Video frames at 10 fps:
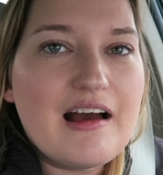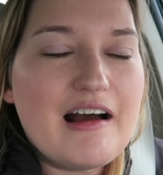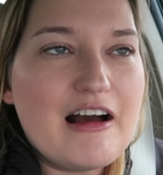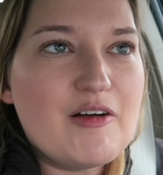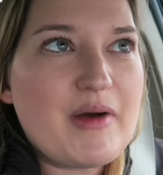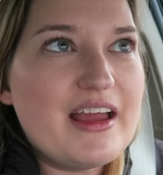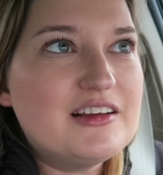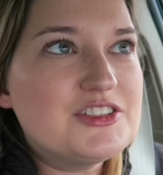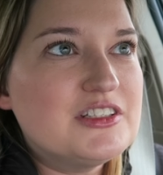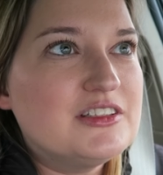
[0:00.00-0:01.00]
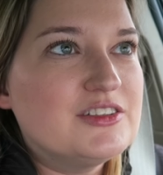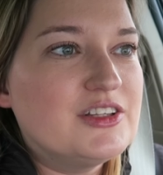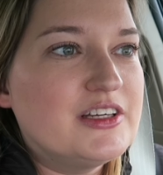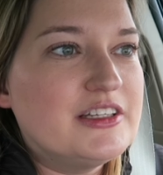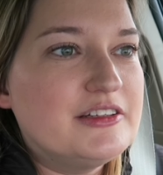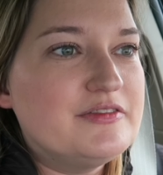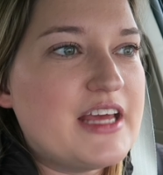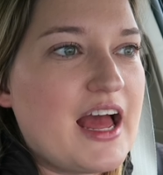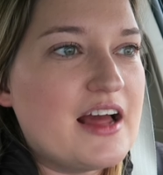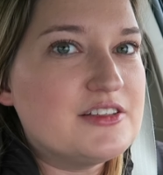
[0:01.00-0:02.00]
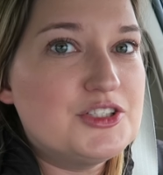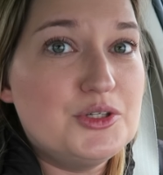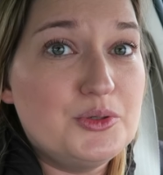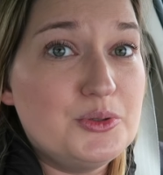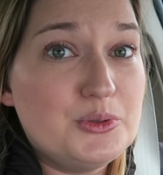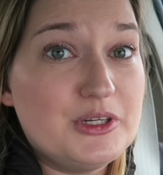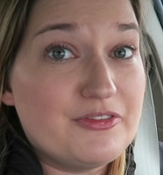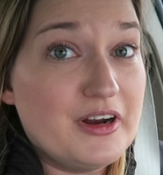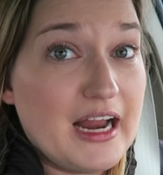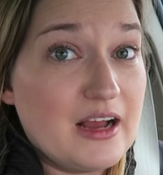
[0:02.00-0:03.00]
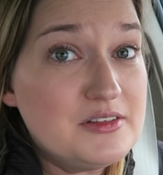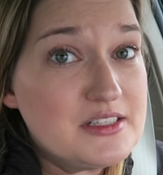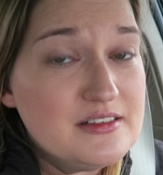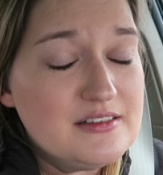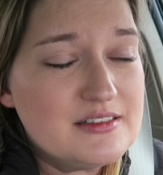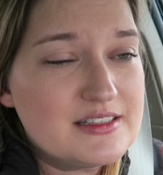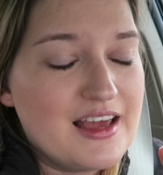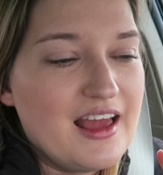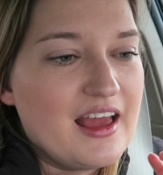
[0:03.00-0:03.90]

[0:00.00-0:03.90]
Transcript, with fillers: Um, I actually lived at two different houses